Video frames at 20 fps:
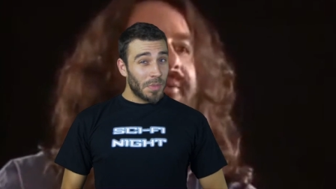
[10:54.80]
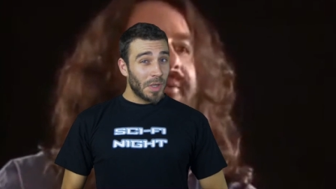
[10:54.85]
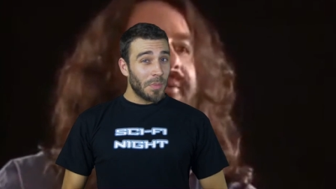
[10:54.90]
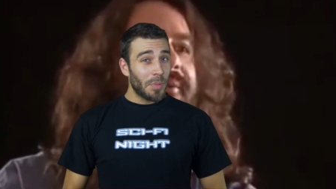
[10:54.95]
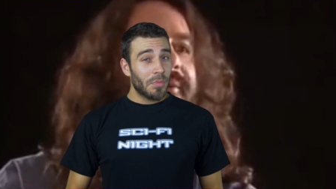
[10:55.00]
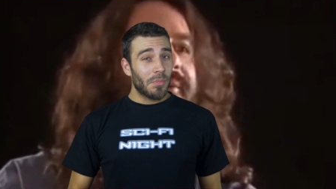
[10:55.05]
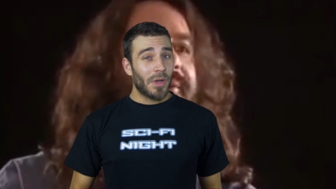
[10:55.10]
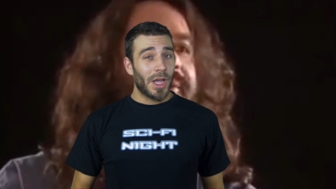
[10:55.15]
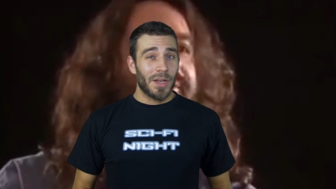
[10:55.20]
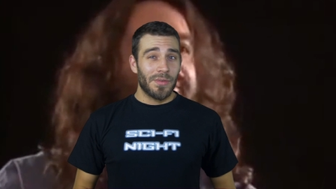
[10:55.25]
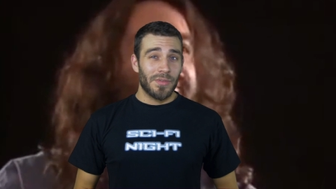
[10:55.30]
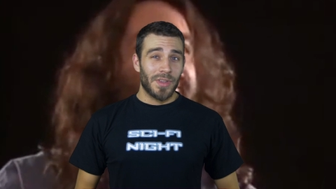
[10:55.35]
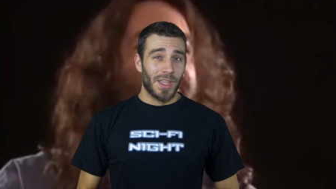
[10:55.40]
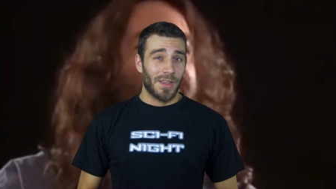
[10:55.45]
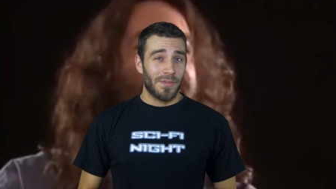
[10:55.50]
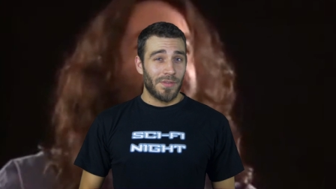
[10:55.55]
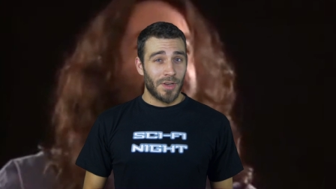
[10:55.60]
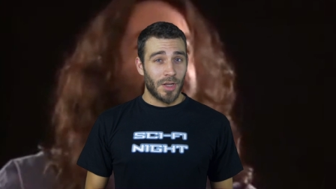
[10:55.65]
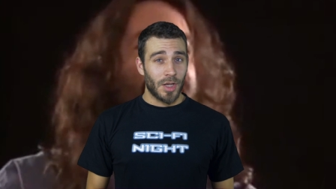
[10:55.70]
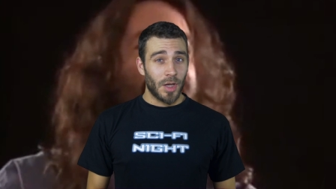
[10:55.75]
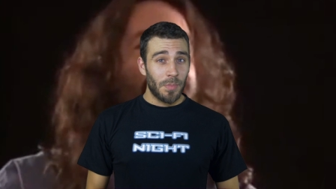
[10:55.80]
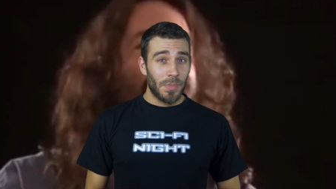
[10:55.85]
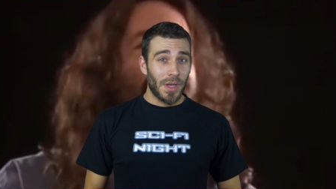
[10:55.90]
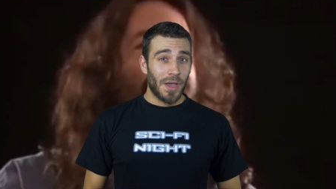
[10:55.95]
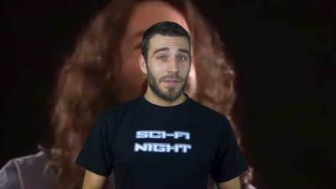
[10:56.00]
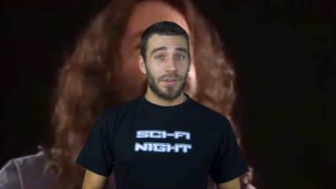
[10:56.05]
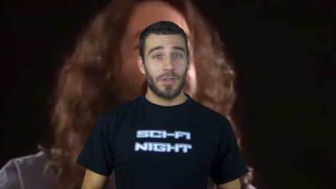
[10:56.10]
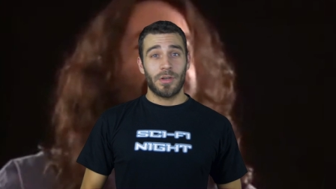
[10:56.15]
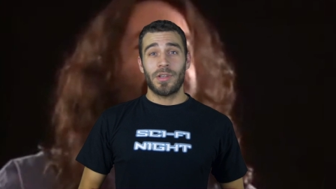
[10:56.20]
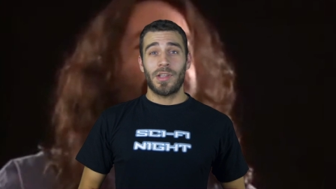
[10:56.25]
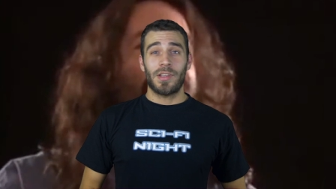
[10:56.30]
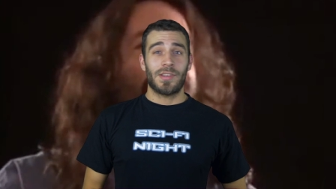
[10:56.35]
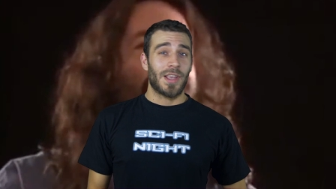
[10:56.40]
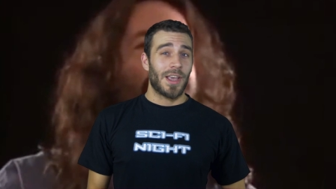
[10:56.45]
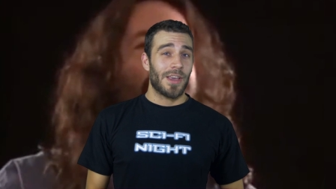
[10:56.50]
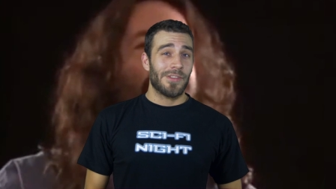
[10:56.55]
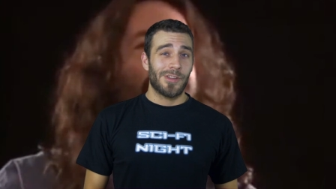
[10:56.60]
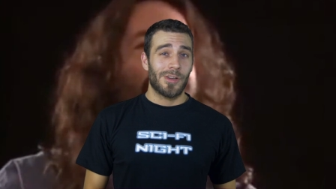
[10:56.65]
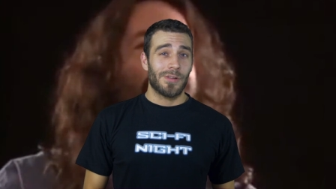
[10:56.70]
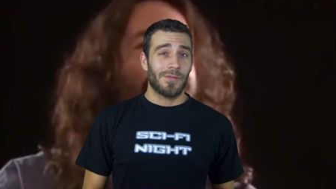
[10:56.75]
people might have given up after a
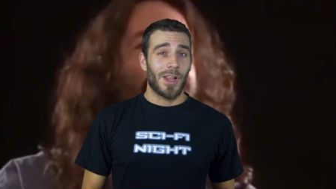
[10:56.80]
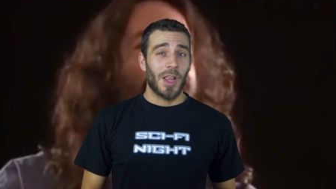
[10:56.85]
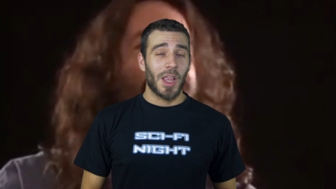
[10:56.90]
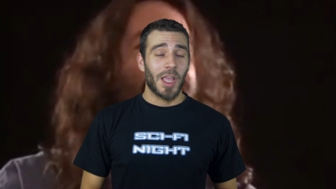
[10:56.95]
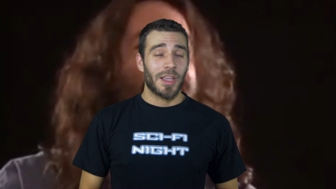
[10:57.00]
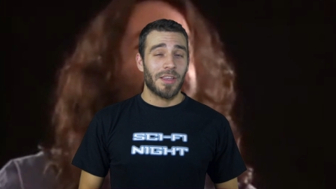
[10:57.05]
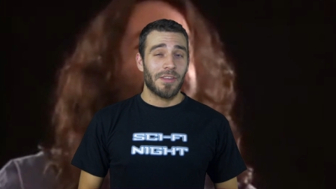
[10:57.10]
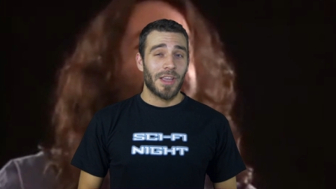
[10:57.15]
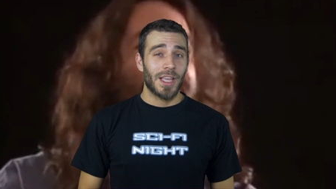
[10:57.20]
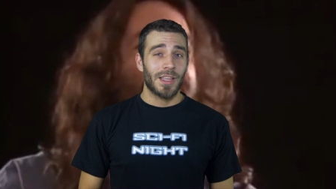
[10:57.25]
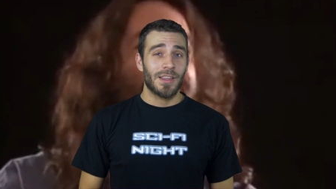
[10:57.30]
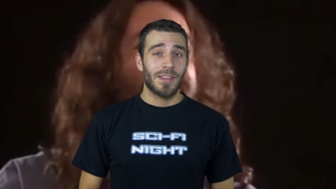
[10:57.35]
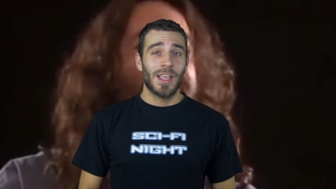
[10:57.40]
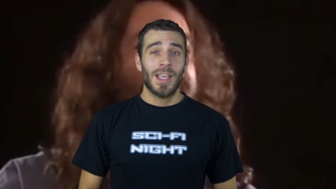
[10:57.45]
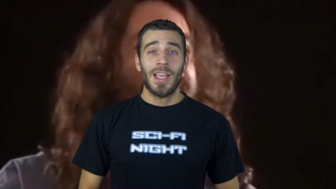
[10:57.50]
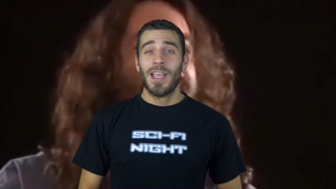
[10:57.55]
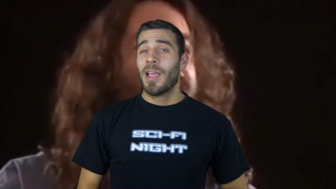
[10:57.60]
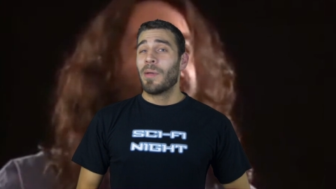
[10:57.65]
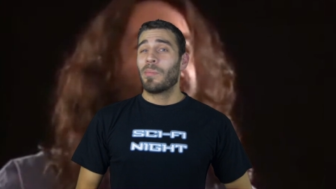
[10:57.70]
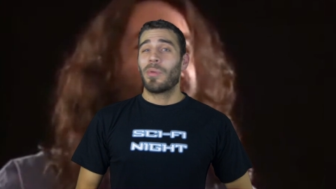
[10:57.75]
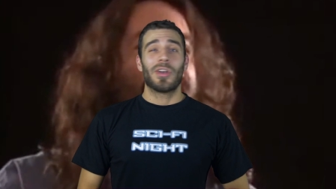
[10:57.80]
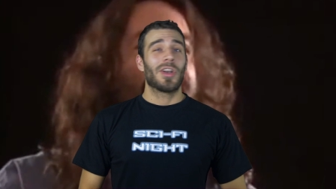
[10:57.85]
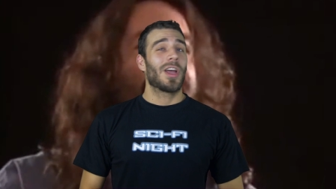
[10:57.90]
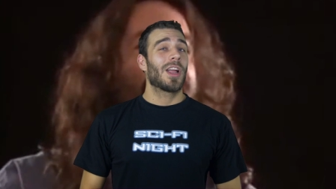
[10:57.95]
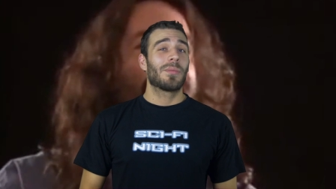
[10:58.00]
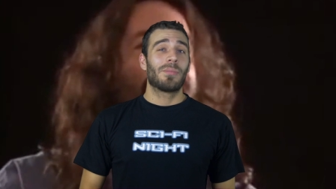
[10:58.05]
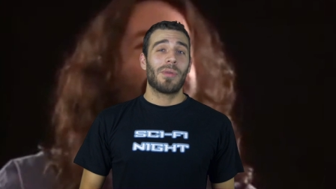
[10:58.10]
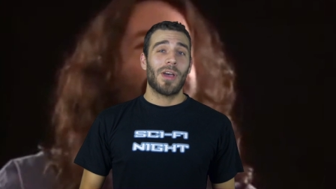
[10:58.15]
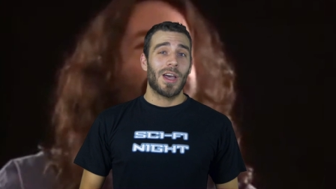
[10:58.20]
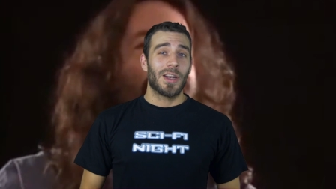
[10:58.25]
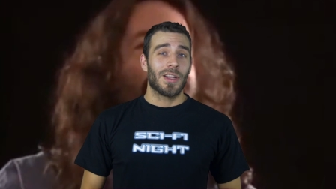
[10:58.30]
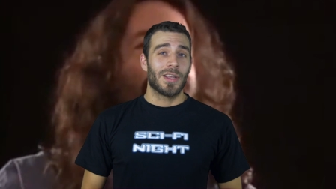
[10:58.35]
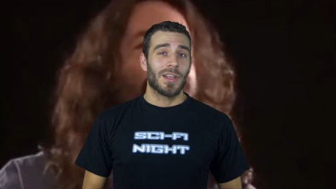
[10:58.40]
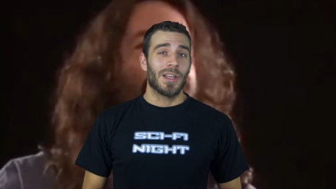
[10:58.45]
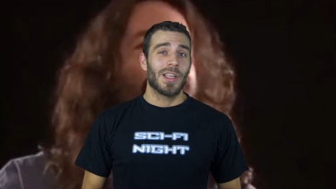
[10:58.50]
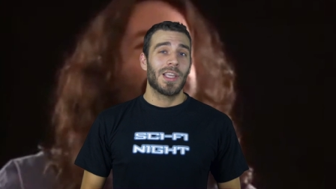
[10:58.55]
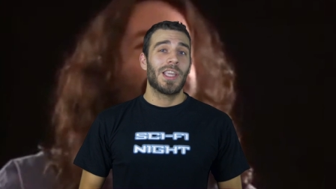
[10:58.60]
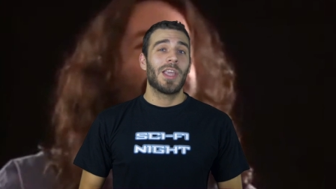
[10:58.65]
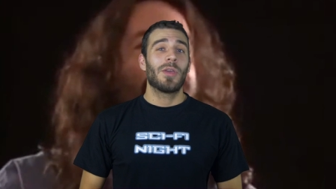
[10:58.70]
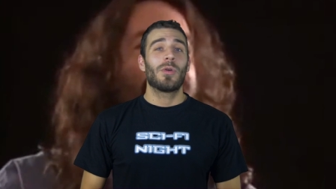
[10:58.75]
disaster like that, but not Bottin.
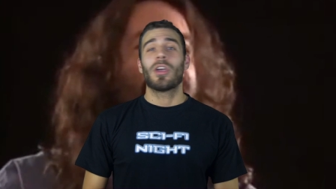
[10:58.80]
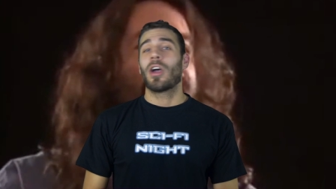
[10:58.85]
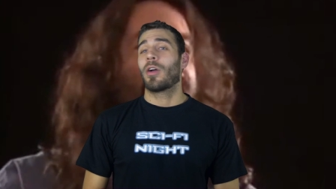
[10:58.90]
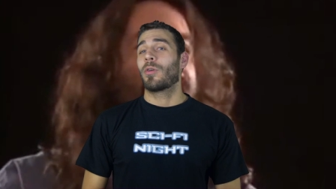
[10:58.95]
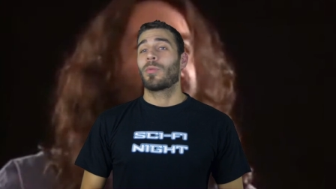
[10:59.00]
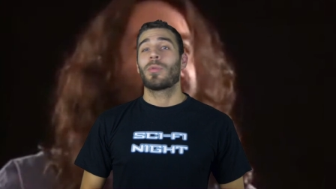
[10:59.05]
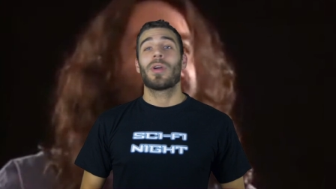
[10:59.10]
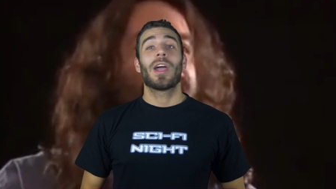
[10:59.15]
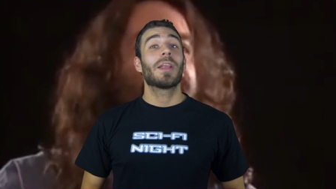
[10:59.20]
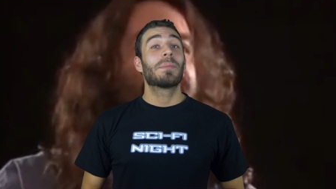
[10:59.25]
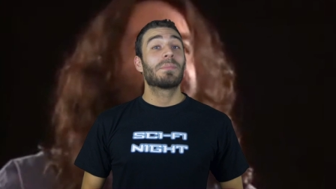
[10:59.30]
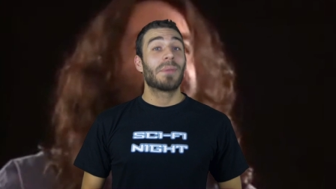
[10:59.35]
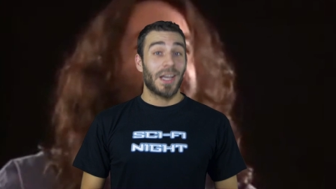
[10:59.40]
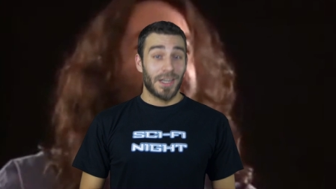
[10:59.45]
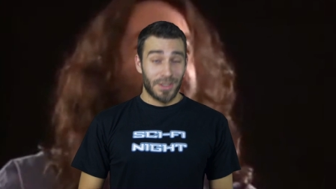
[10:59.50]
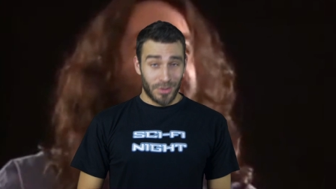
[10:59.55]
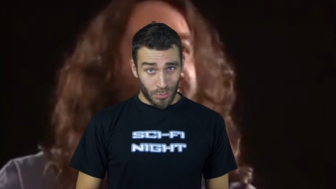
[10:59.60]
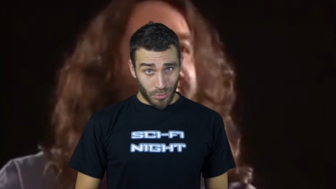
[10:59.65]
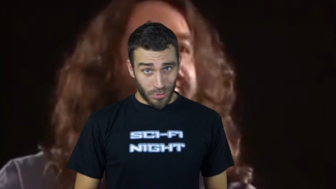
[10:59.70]
He got right back to